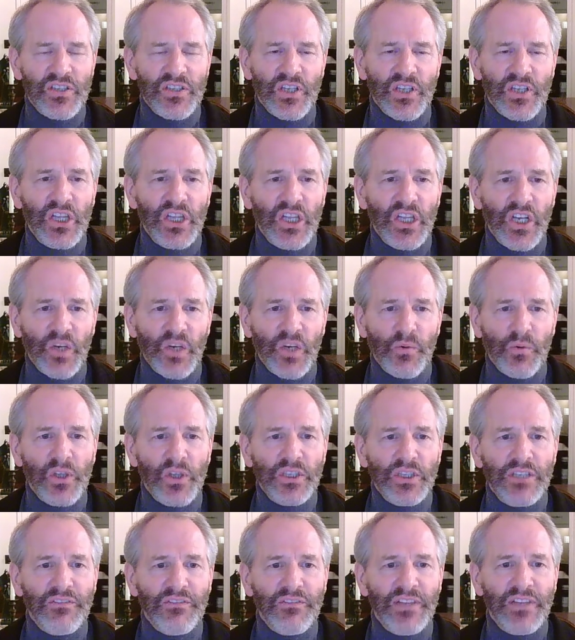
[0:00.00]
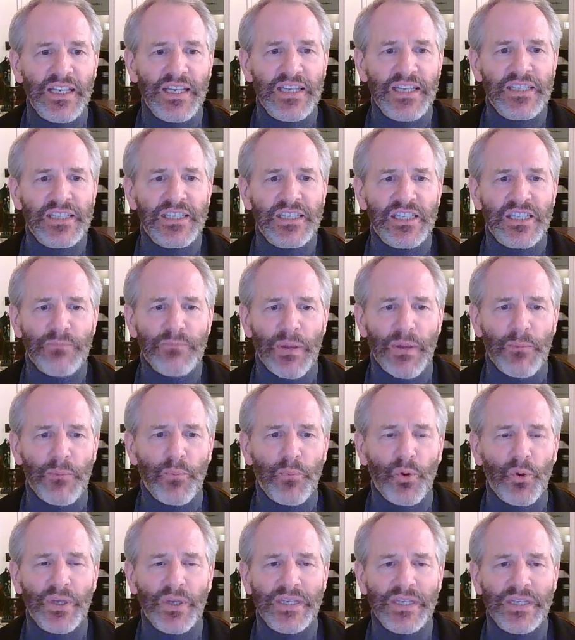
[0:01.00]
in the clinic relatively easy just by
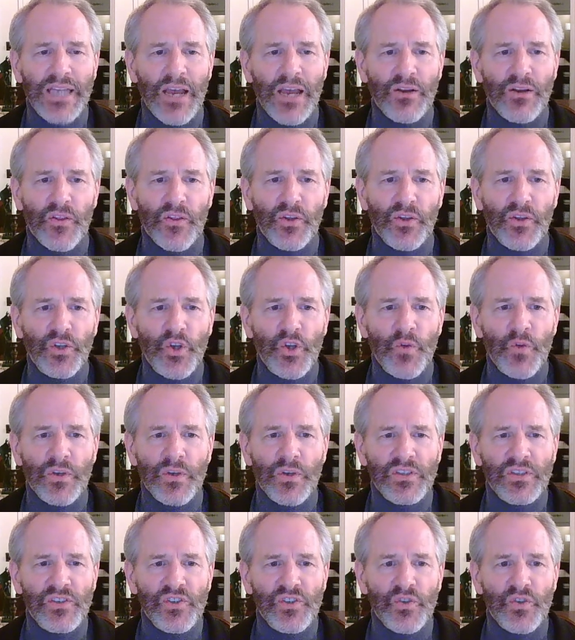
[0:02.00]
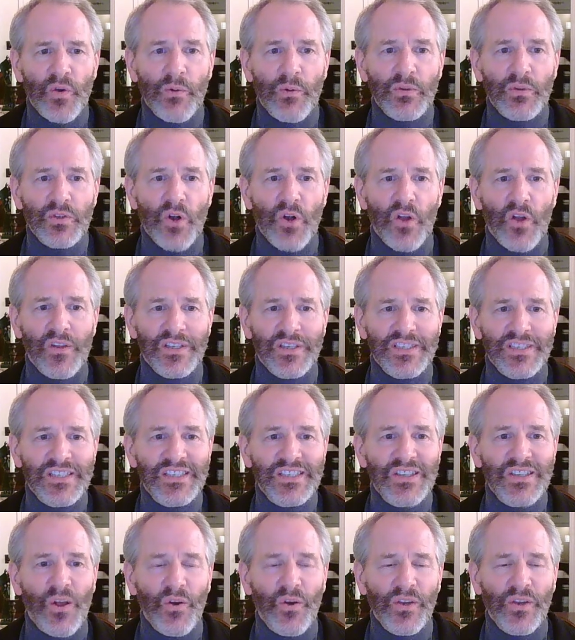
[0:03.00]
pulling down on the humerus and showing what's called a
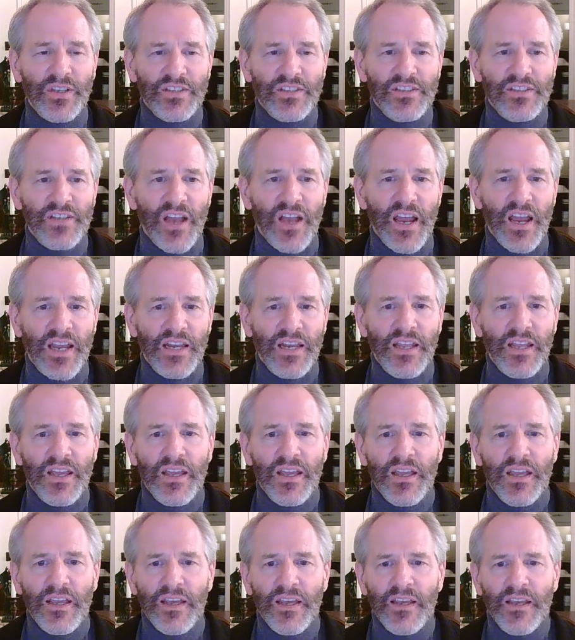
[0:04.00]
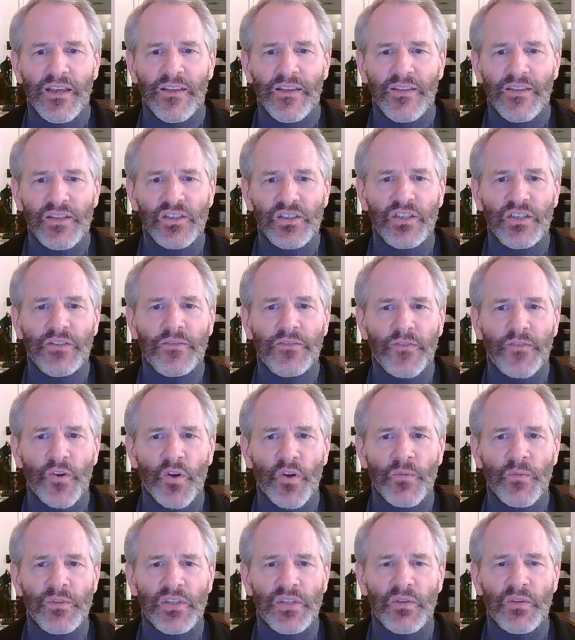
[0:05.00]
sulcus sign. This
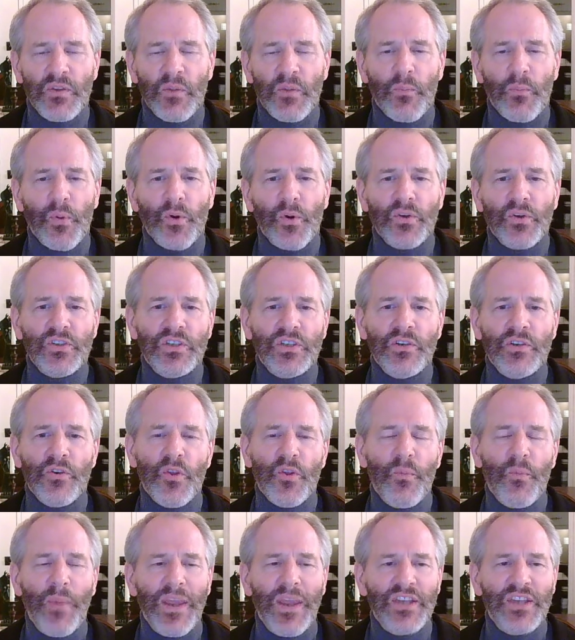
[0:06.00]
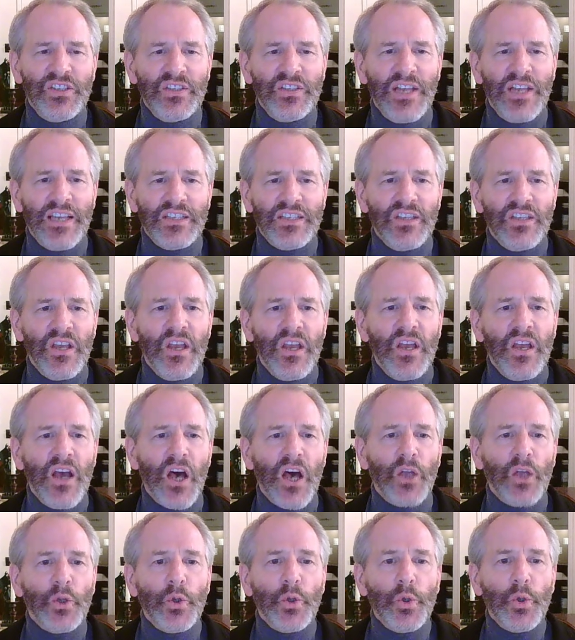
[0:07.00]
confirms that the person or the patient has
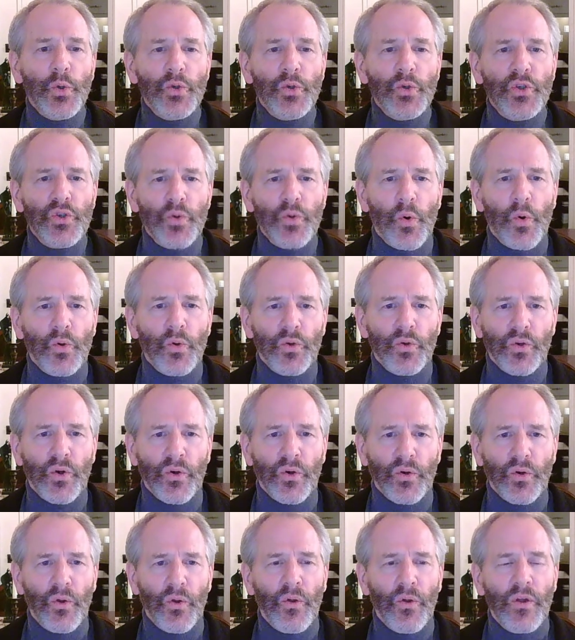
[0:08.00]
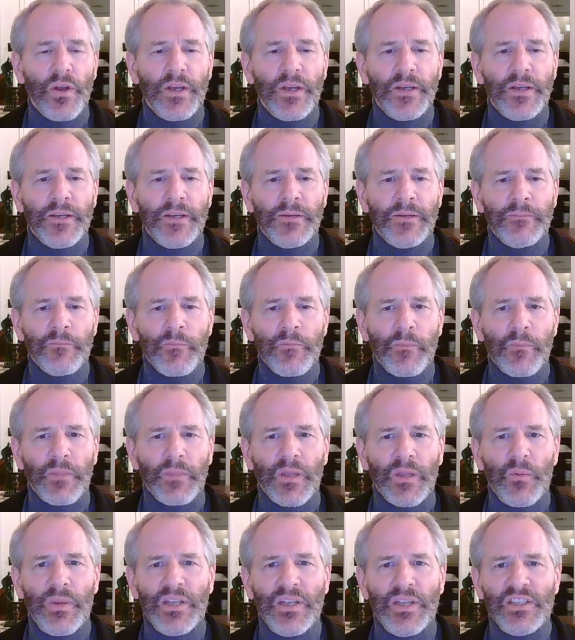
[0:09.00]
a loose shoulder girdle.
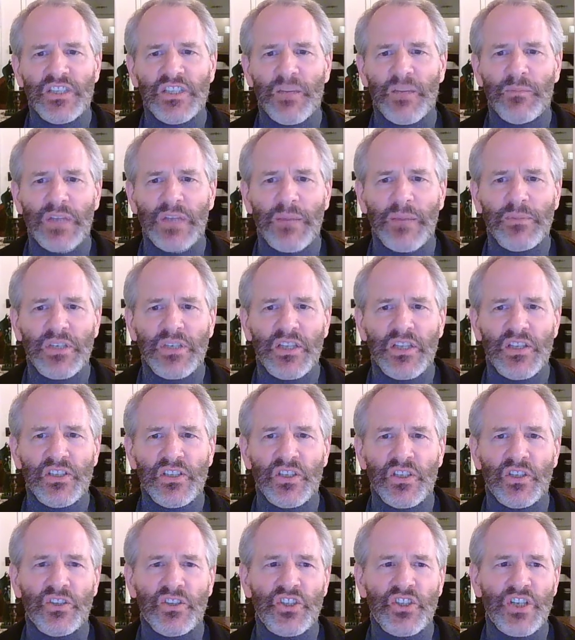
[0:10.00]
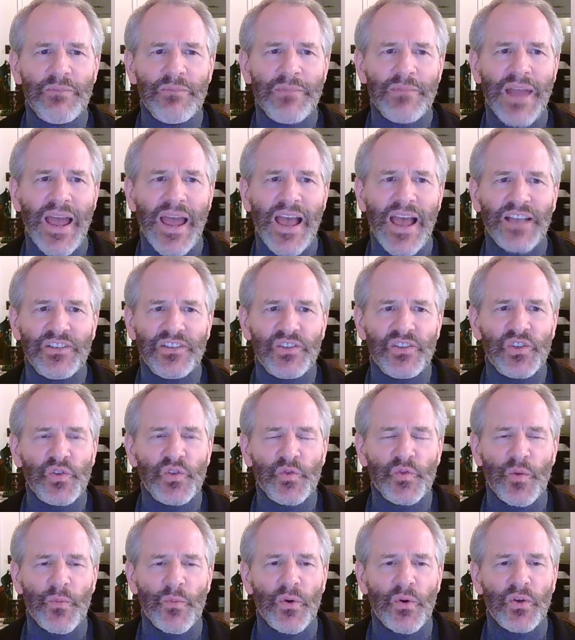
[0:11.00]
And we can sometimes see this in gymnasts,
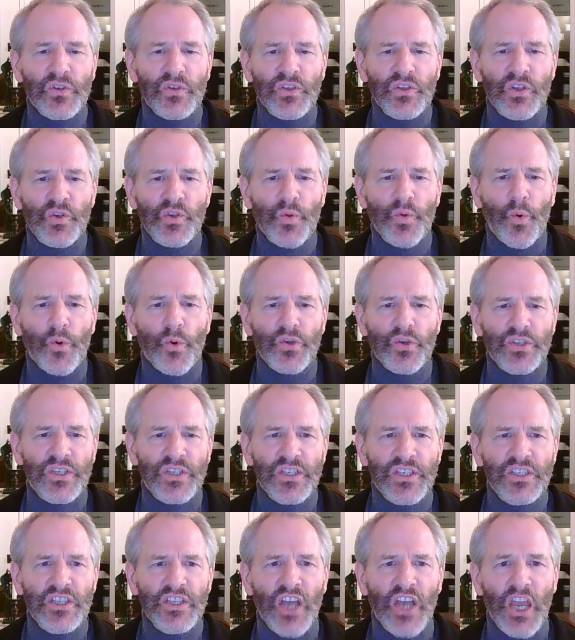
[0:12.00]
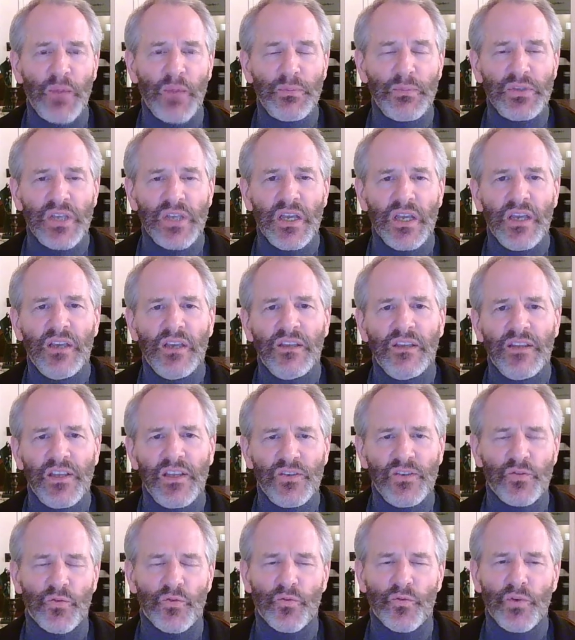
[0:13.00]
swimmers, contortionist types.
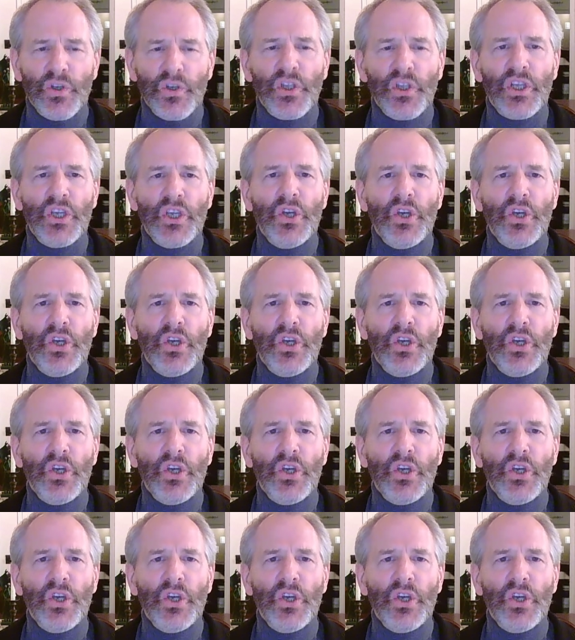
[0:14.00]
These are really